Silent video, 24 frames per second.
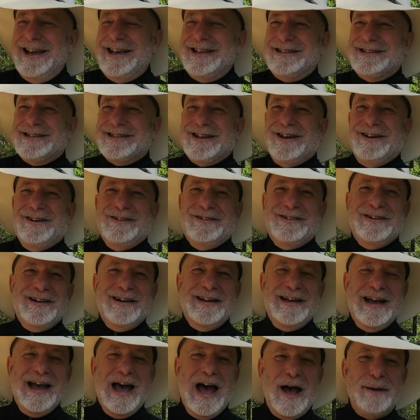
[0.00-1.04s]
and so
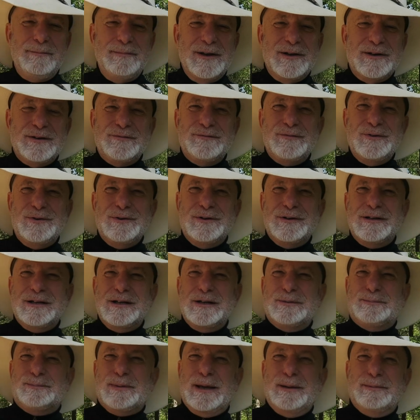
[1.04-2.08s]
I'm interviewing
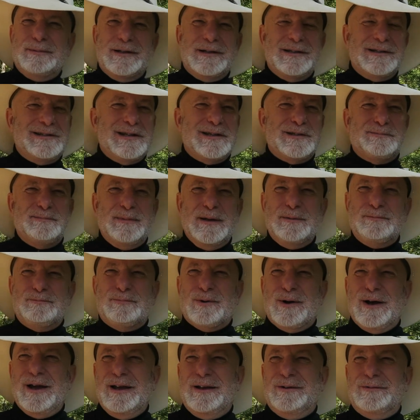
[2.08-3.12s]
these people that have just been
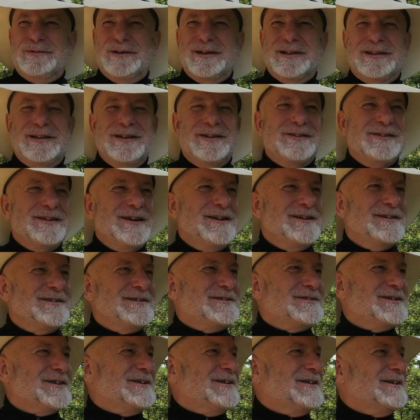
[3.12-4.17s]
prayed with. You know, they're in
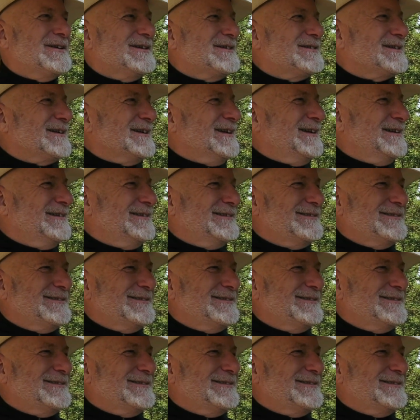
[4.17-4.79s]
church and